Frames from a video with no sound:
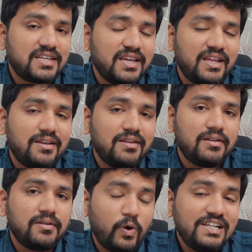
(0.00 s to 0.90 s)
scale
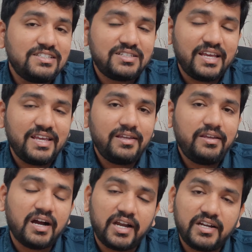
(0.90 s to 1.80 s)
while
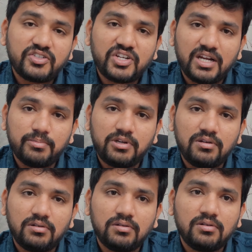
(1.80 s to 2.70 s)
staying
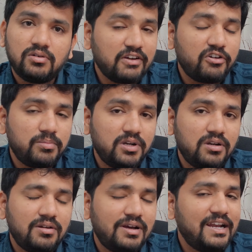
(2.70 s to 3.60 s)
understandable,
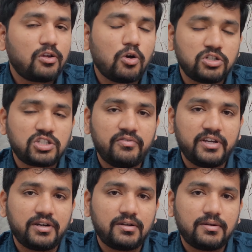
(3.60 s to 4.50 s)
recoverable, and cost
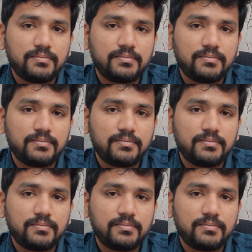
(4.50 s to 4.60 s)
aware.